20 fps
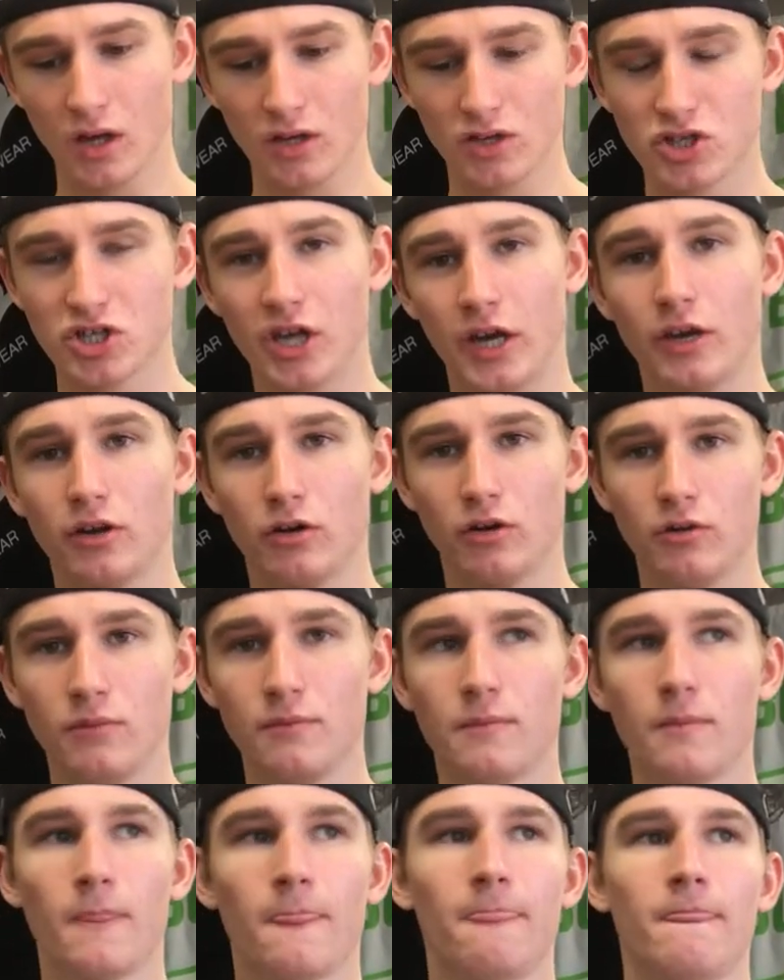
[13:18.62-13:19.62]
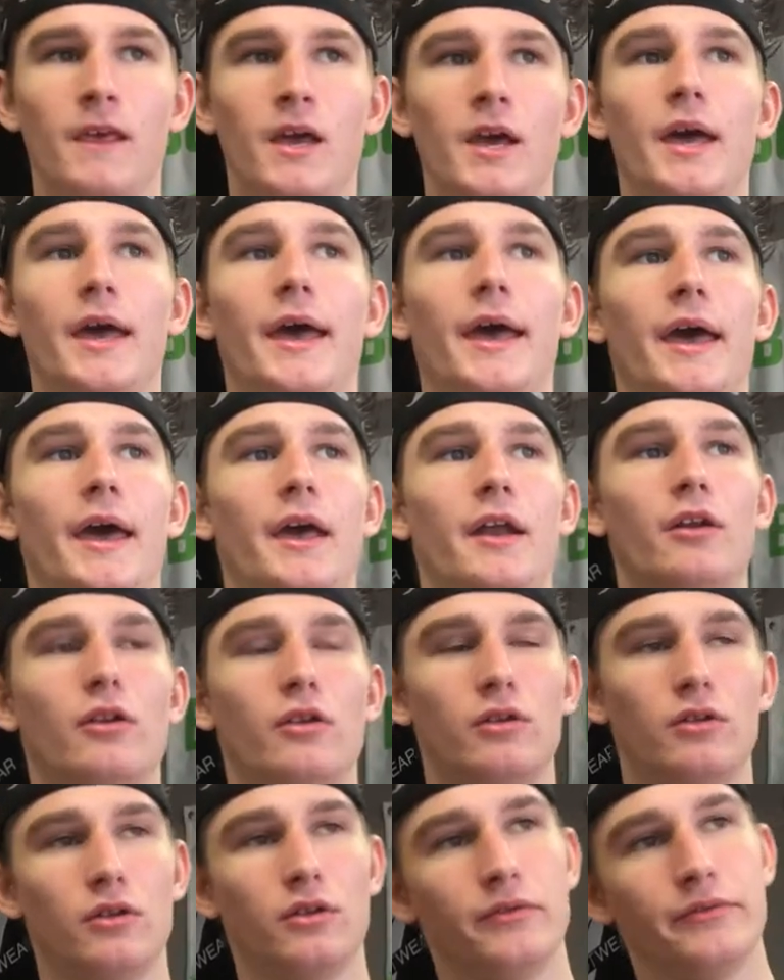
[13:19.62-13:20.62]
channel, and
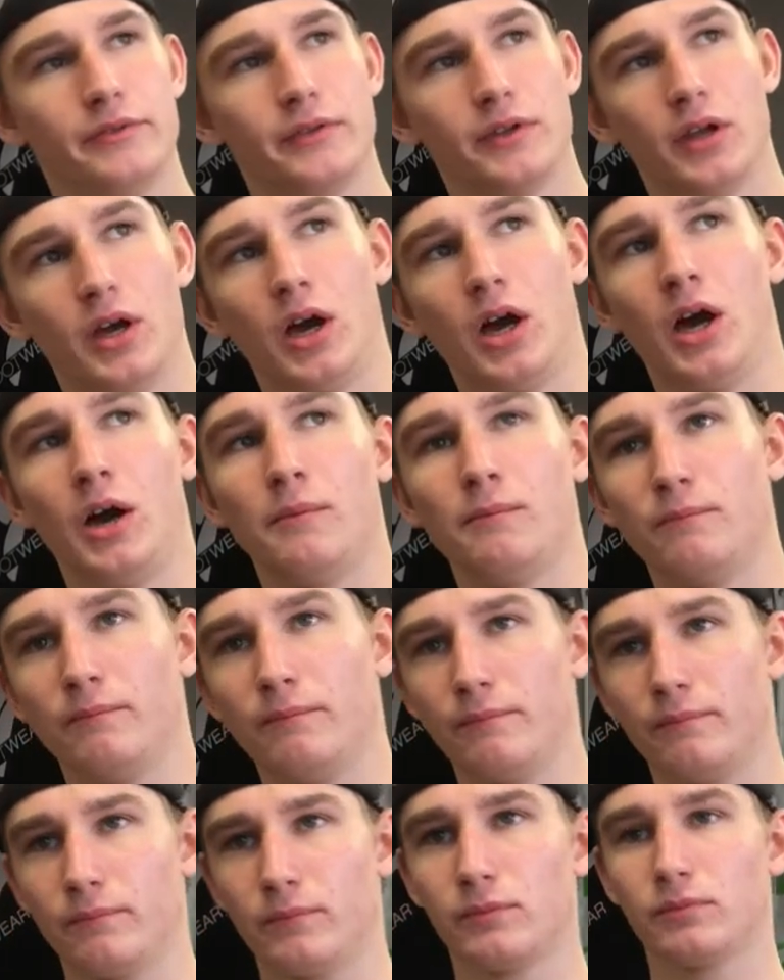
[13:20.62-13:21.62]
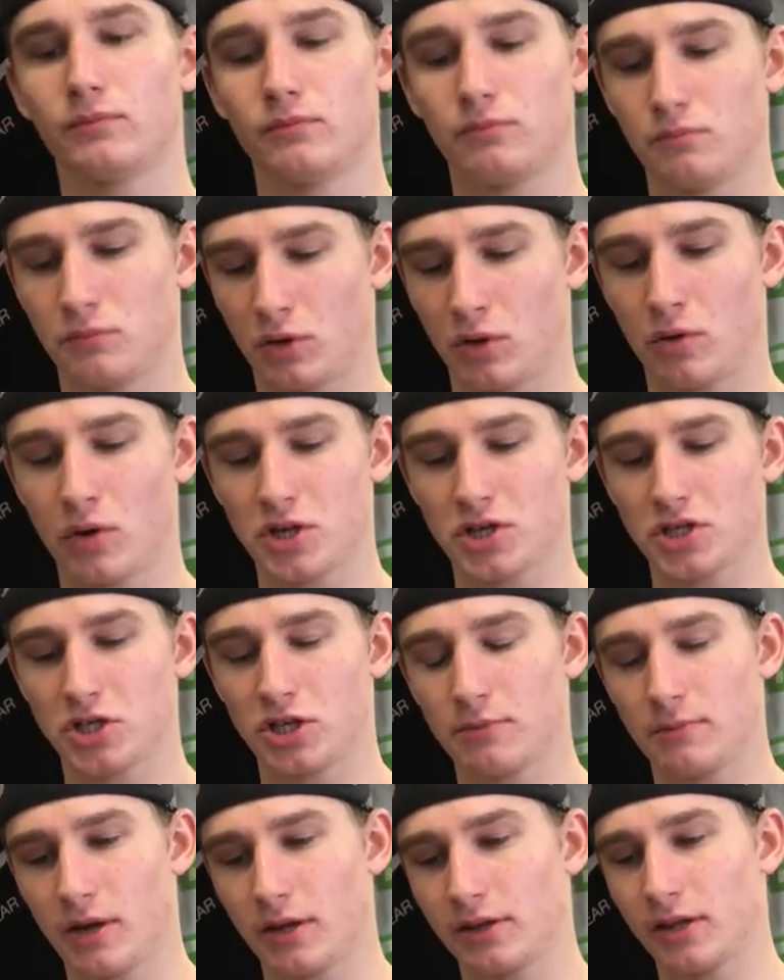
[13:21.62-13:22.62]
um, the question
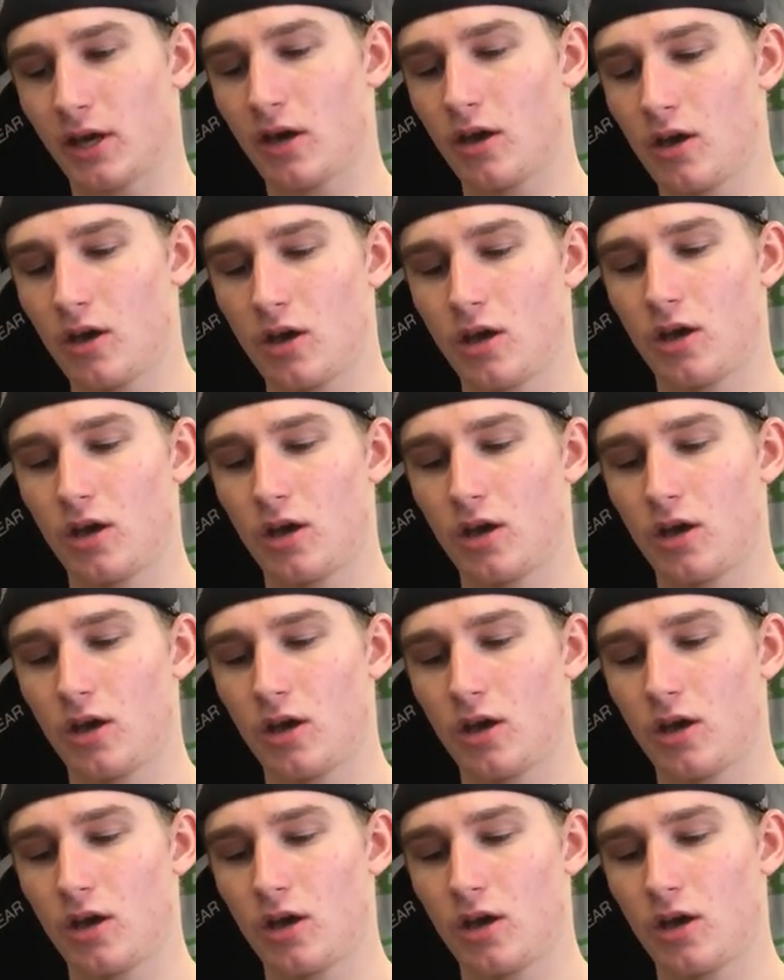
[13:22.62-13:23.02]
about that.